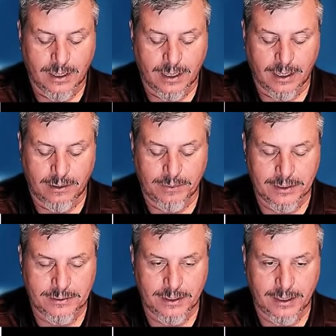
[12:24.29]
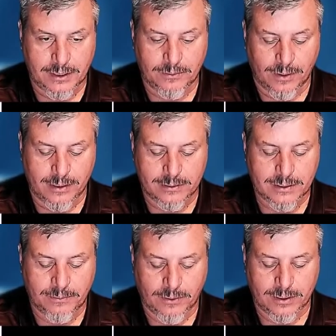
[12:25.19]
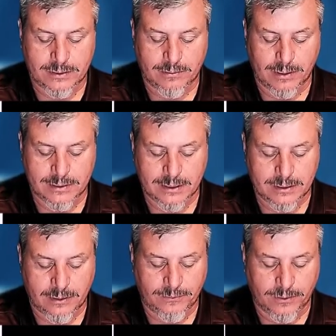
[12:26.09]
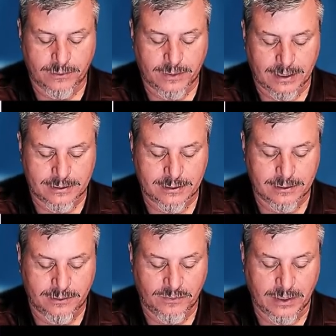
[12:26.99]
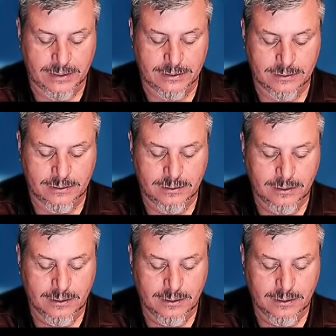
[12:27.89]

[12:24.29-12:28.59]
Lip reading: and eventually each one supports around 64,000 devices.